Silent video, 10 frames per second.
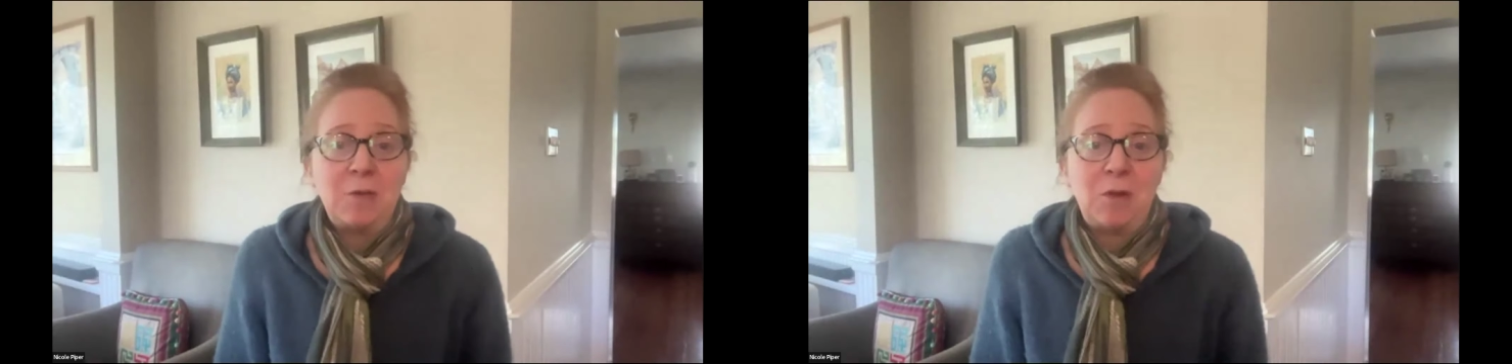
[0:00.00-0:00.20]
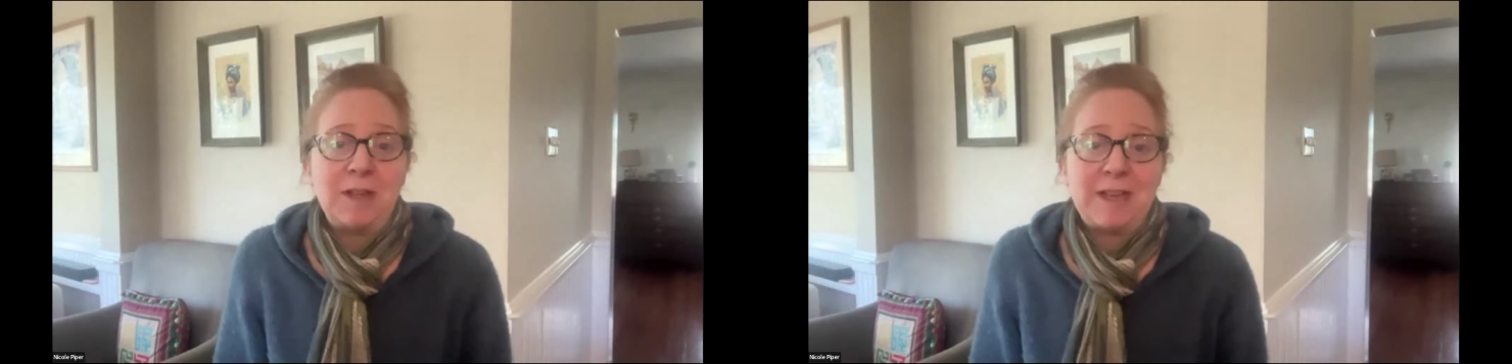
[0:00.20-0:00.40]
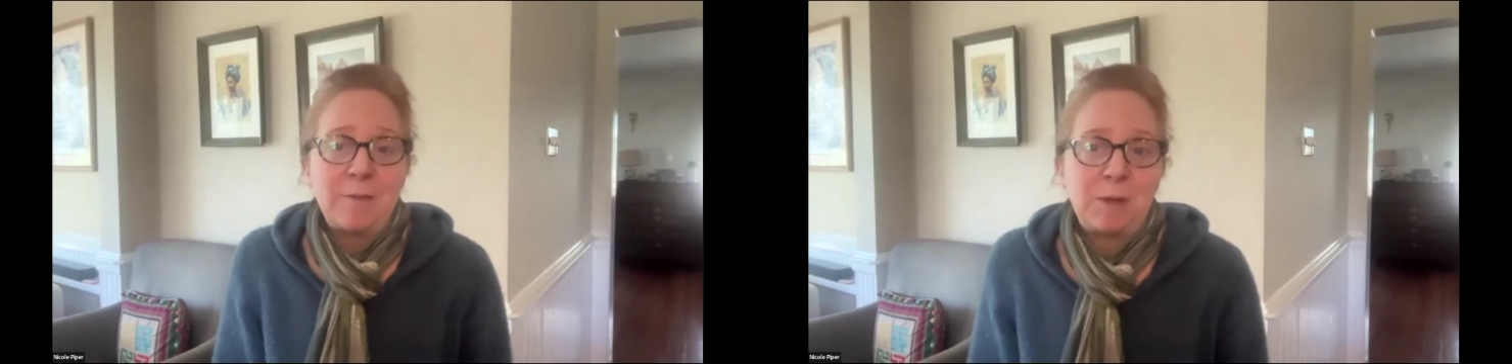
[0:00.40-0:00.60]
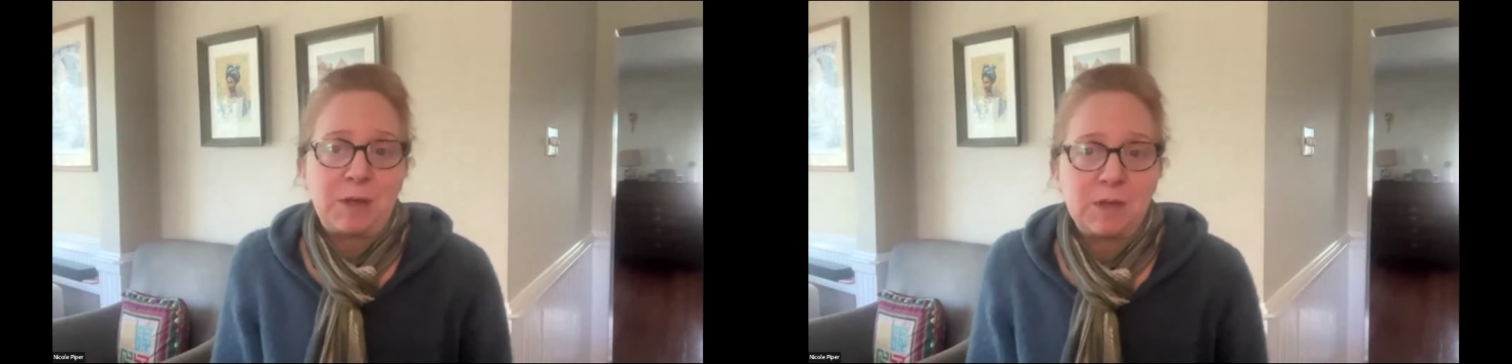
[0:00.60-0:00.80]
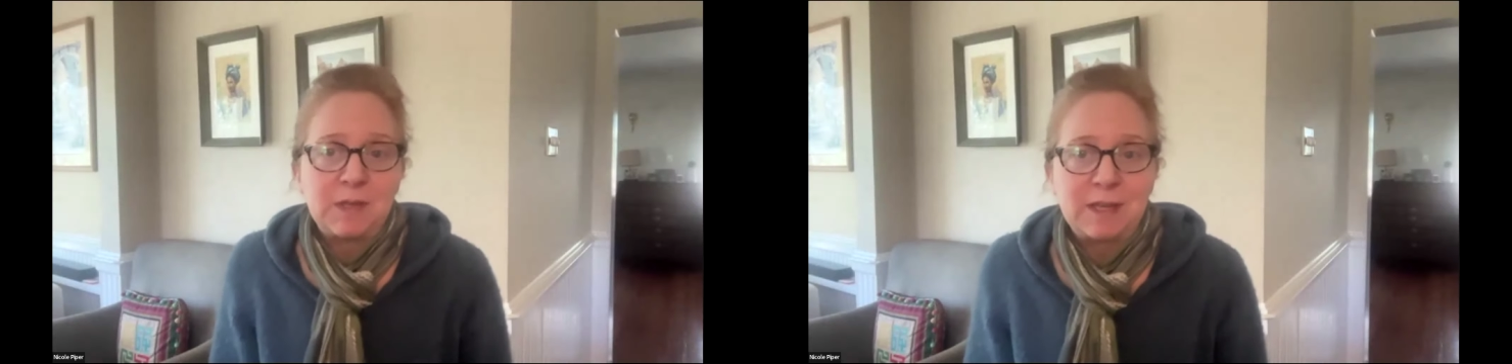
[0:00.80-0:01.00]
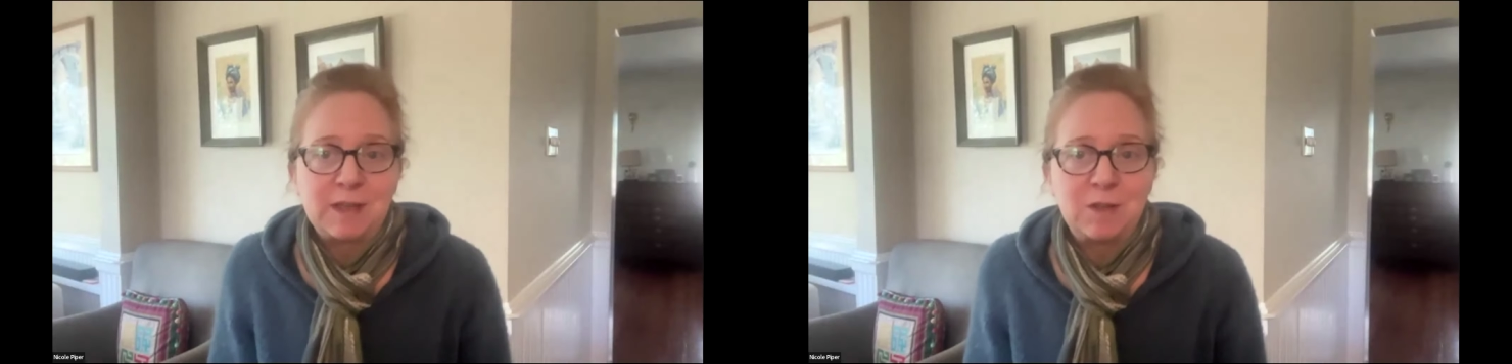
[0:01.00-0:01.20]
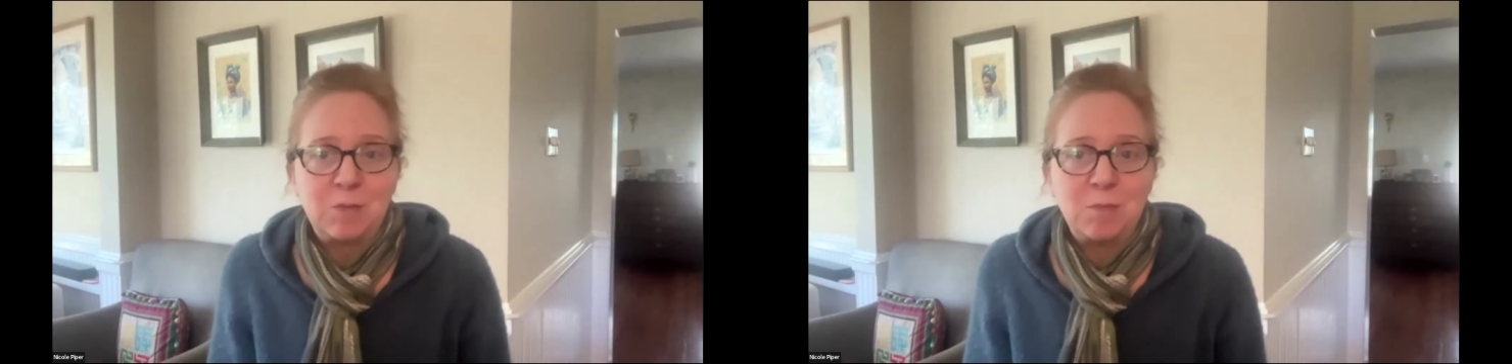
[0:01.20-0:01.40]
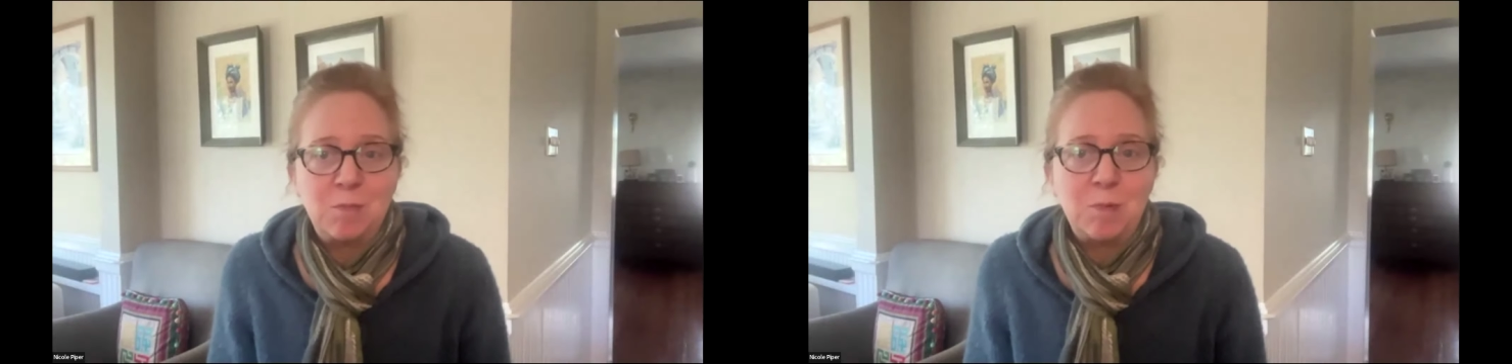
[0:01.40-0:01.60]
well, again, because
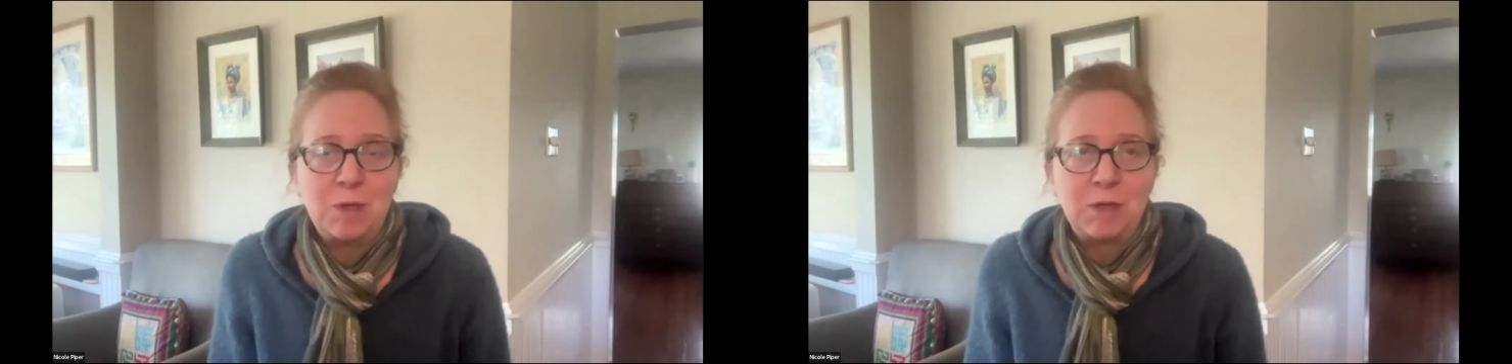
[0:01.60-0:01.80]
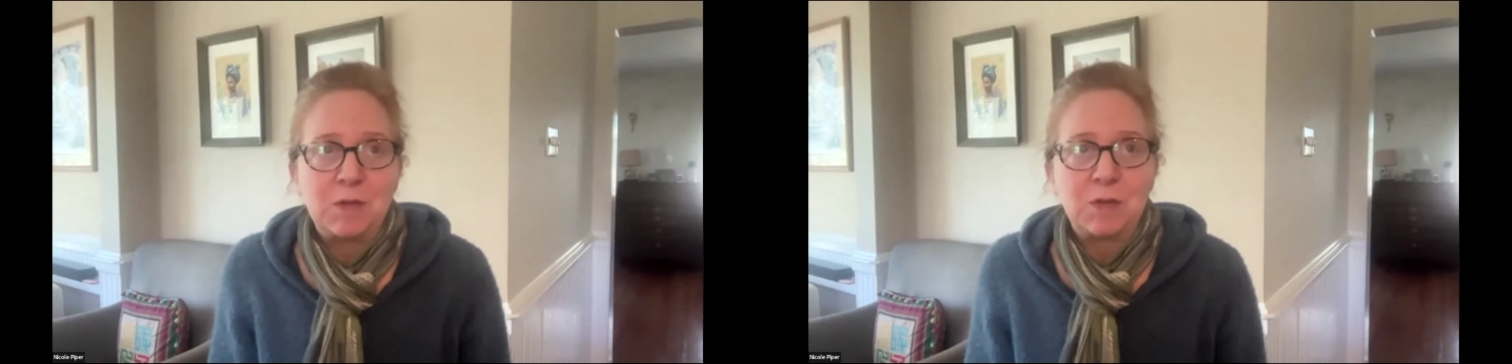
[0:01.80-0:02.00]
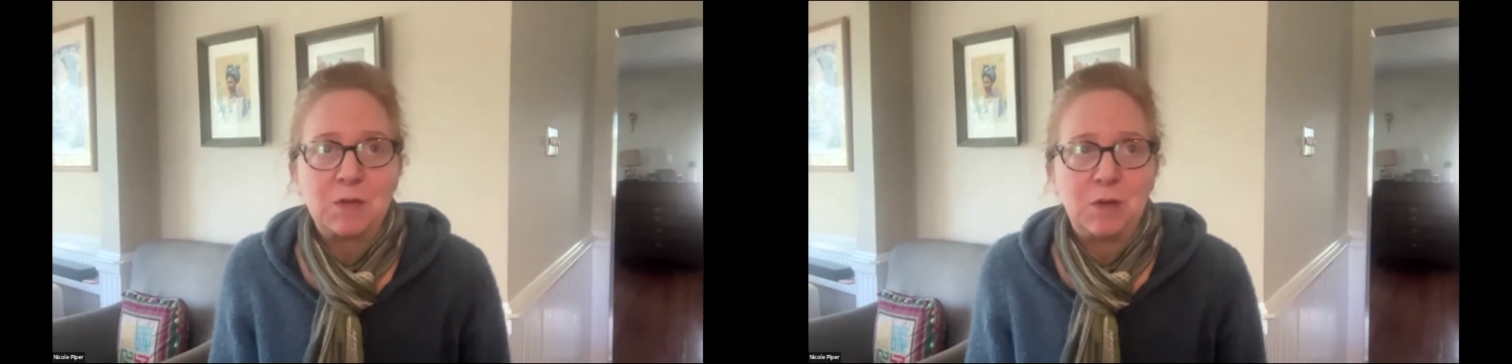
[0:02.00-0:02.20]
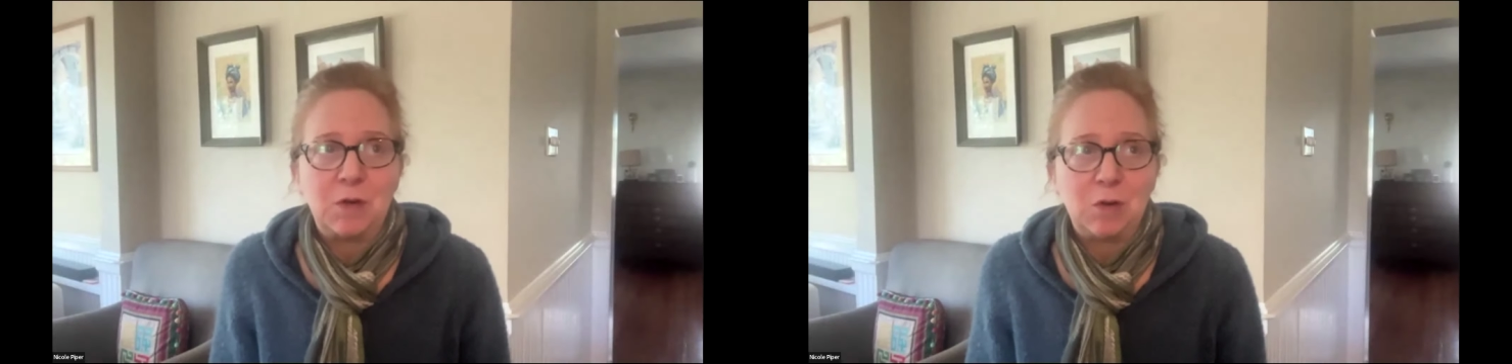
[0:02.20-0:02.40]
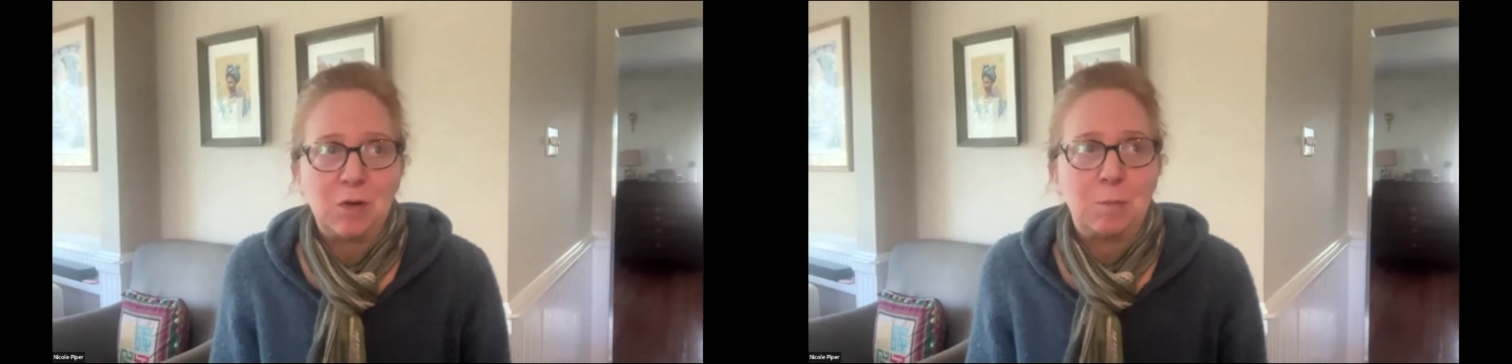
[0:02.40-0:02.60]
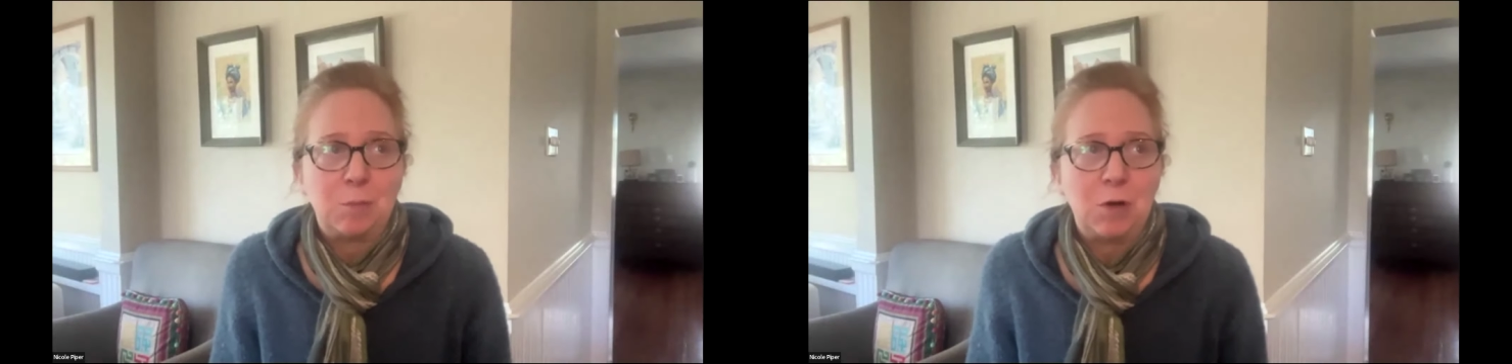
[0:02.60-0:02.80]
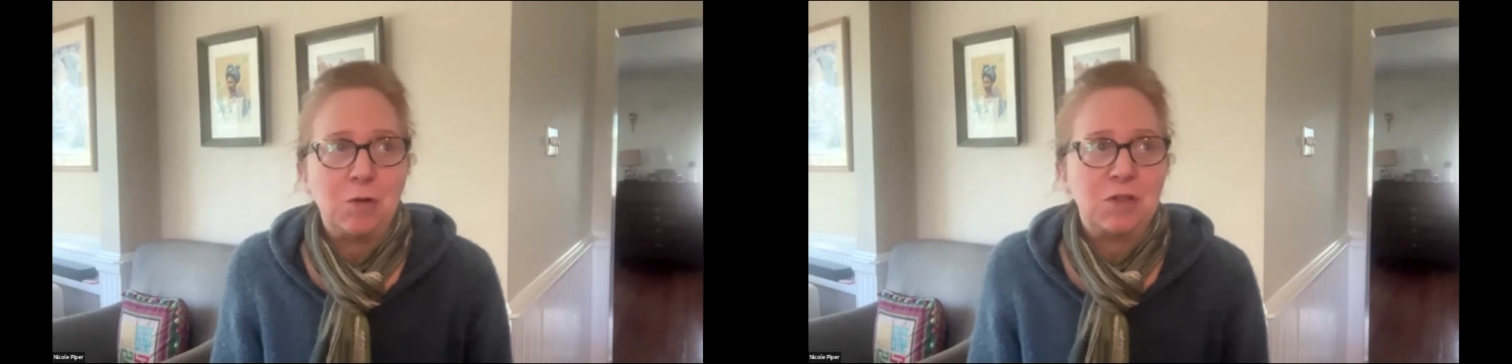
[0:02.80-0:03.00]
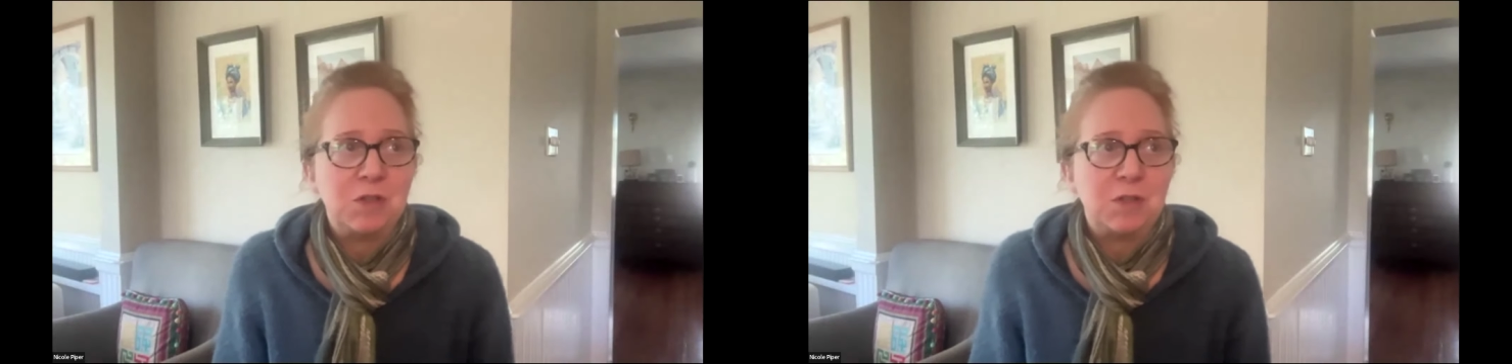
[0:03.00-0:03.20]
her
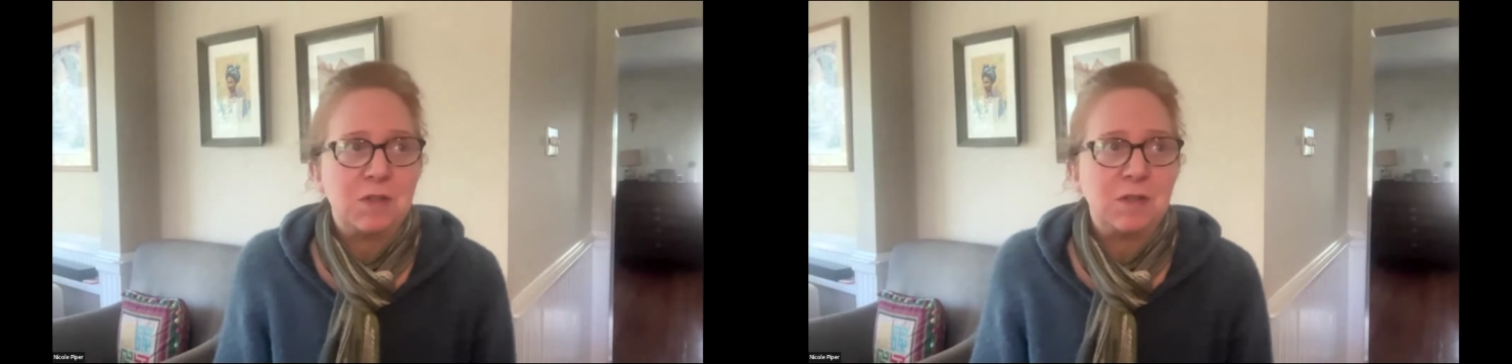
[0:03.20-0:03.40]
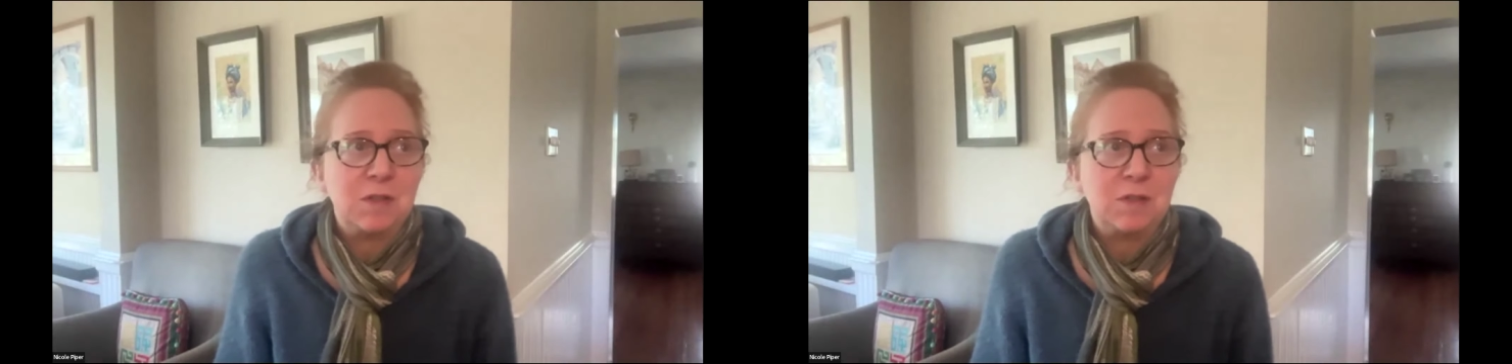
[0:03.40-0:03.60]
approach is